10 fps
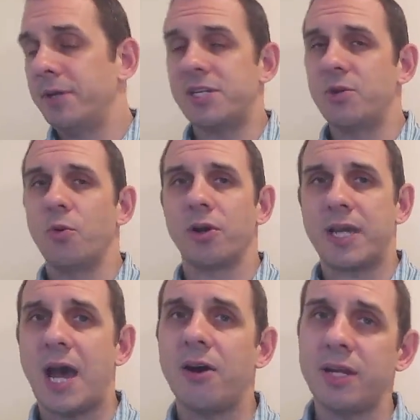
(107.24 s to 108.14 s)
But it didn't
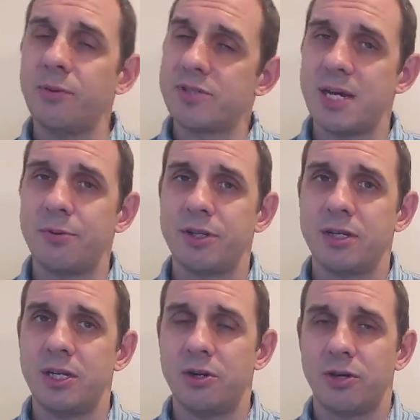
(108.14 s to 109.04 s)
work out. He was able
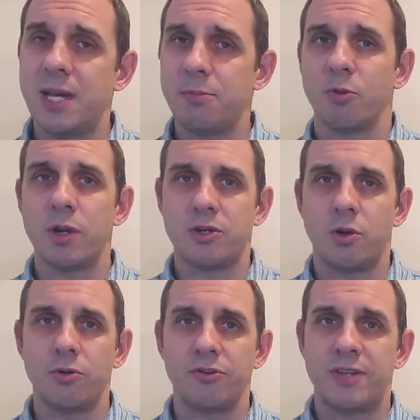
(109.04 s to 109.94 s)
to, you know, keep the run
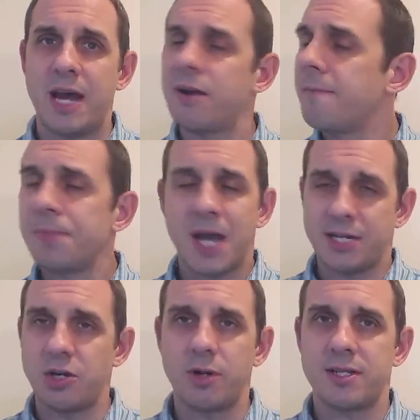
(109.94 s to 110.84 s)
totals down.
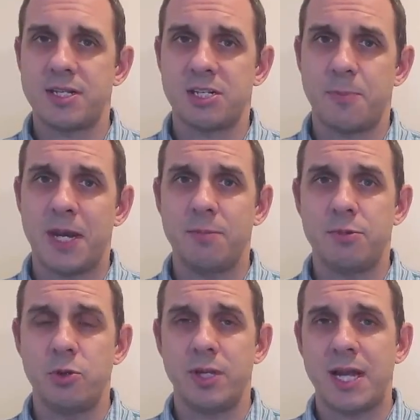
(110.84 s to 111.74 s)
I don't anticipate
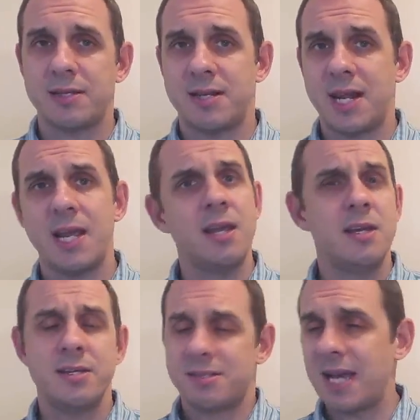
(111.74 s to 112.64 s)
him doing that today.
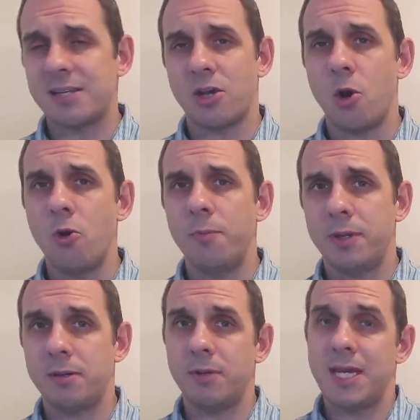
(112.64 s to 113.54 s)
He has a home
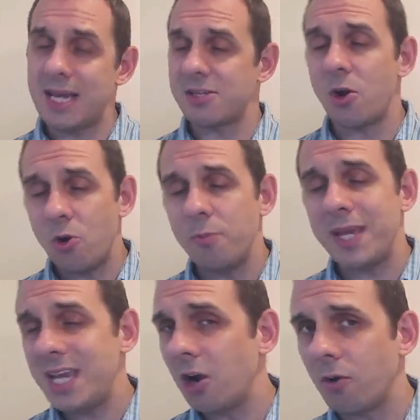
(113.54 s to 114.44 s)
He has a
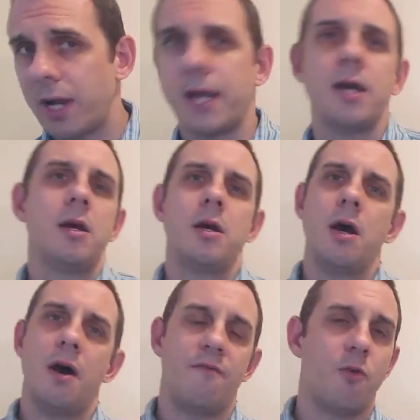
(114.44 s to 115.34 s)
home E R A
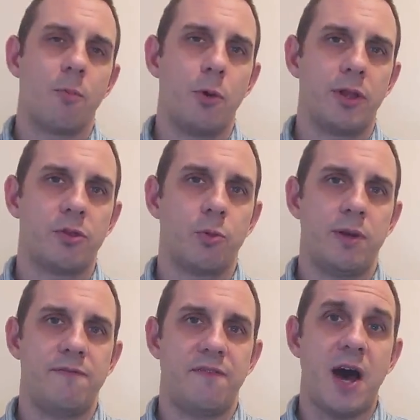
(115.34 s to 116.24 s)
of four point
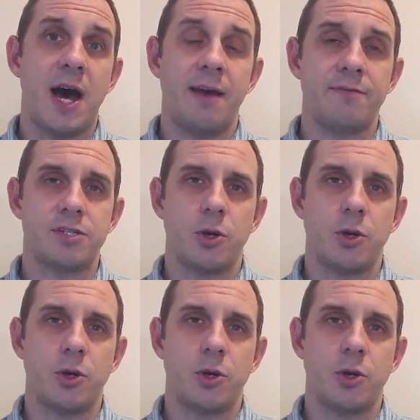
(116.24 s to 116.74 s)
three five.